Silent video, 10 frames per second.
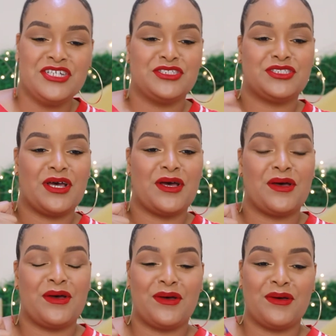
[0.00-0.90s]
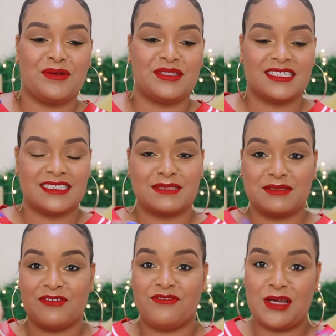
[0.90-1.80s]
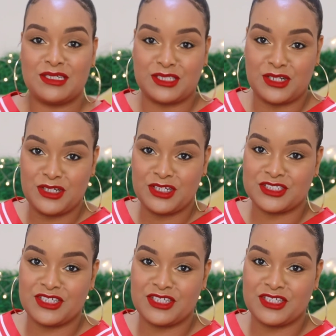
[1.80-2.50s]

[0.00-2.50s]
So this is the first look.